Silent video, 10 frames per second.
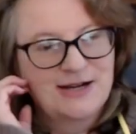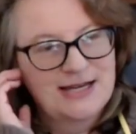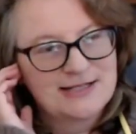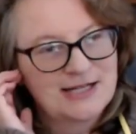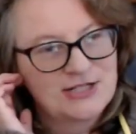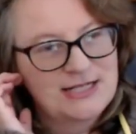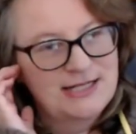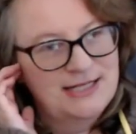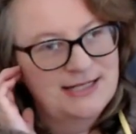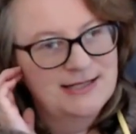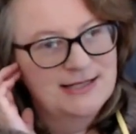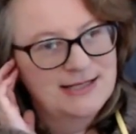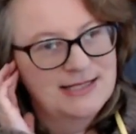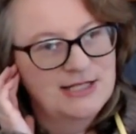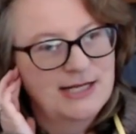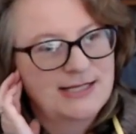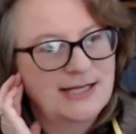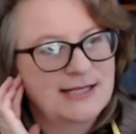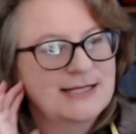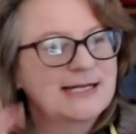I was actually in the shed
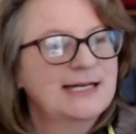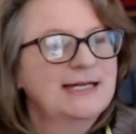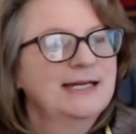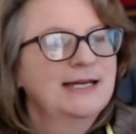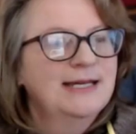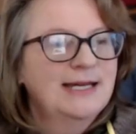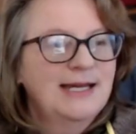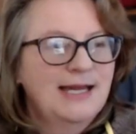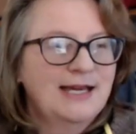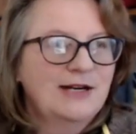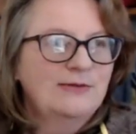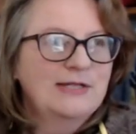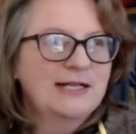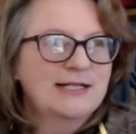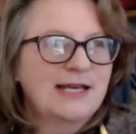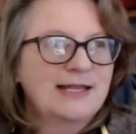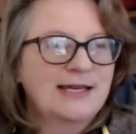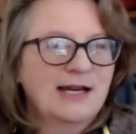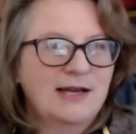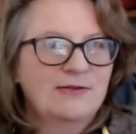the other day and I realized I
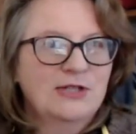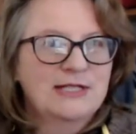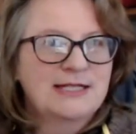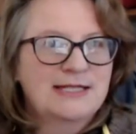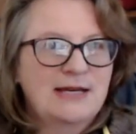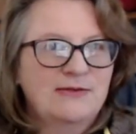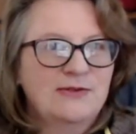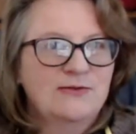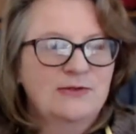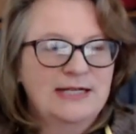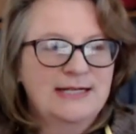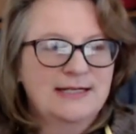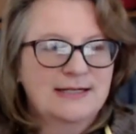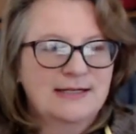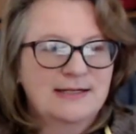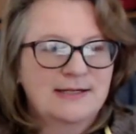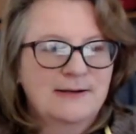think I've got 7 fleeces